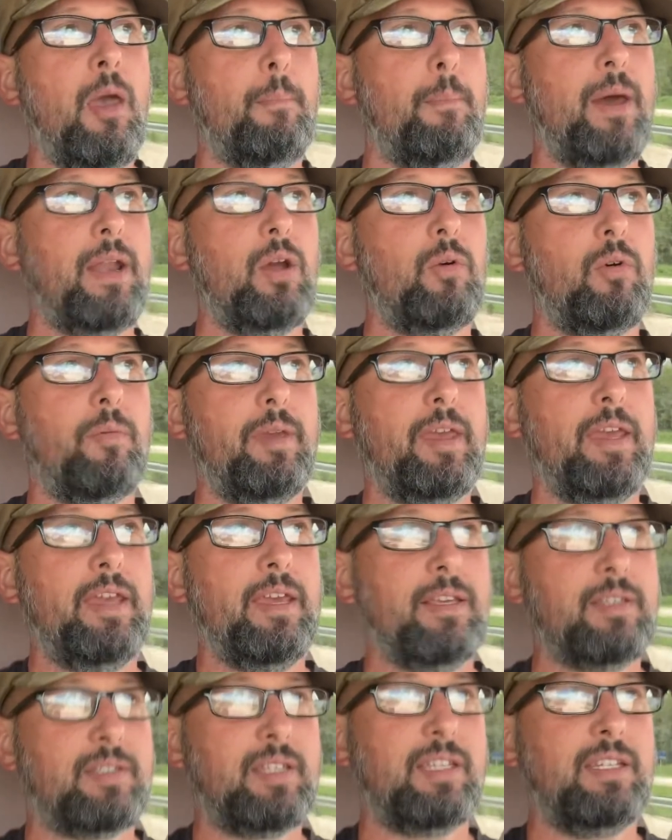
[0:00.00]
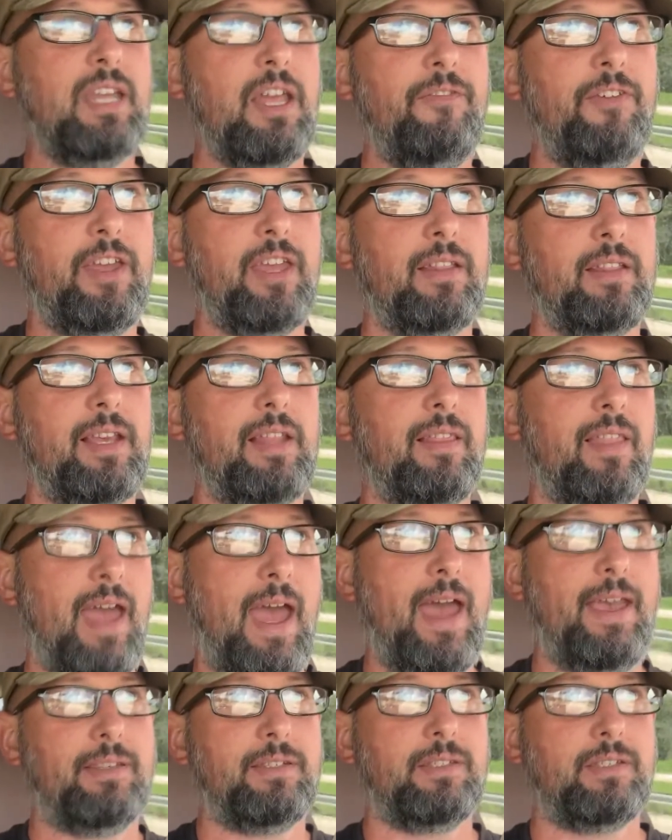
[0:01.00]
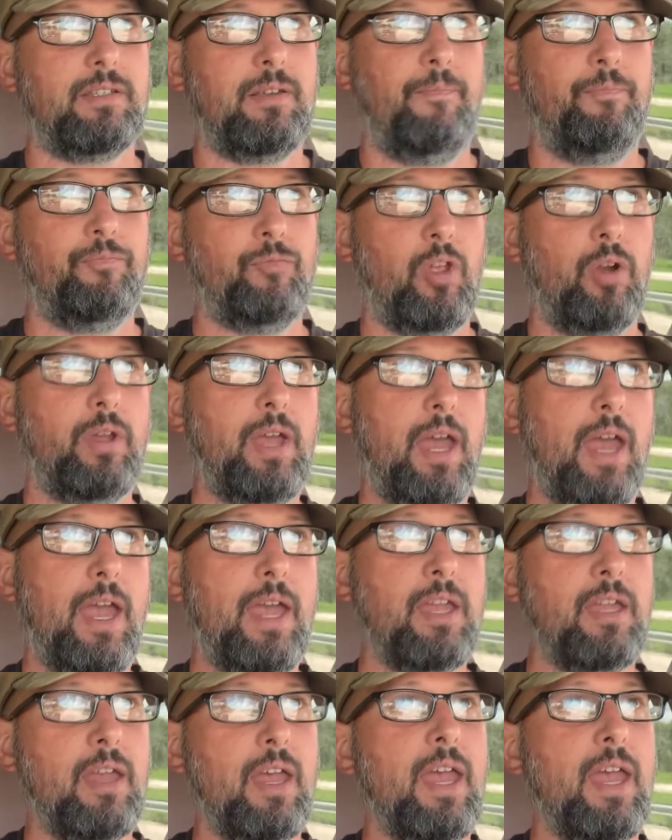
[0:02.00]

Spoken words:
but it will be significantly less, okay?